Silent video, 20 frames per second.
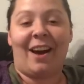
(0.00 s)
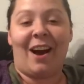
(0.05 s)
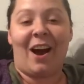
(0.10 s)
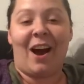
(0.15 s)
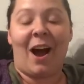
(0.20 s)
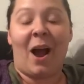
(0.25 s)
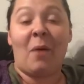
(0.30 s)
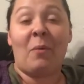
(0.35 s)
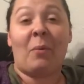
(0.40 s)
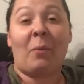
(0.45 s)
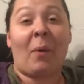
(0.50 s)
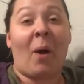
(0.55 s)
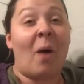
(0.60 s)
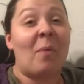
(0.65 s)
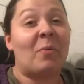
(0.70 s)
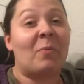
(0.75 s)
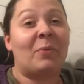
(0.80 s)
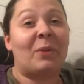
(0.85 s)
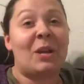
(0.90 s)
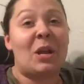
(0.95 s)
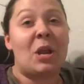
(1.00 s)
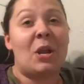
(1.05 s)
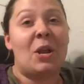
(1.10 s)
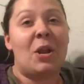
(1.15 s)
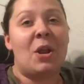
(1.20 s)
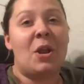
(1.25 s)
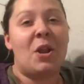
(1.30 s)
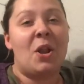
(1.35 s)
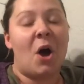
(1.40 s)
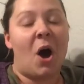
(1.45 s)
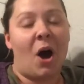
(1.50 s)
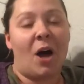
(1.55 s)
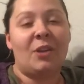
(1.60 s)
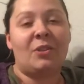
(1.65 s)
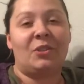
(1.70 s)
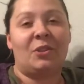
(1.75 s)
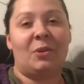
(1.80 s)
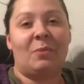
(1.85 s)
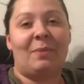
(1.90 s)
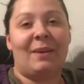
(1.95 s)
I will probably not
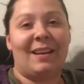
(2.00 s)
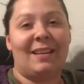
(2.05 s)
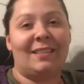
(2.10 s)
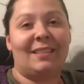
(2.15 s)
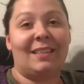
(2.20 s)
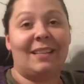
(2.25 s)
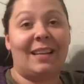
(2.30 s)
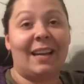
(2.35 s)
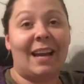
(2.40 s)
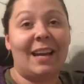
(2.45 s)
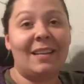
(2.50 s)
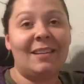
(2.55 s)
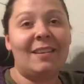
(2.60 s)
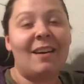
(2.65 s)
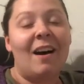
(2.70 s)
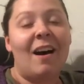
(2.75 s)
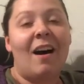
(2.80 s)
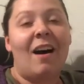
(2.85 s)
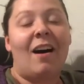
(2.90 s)
do pigs again,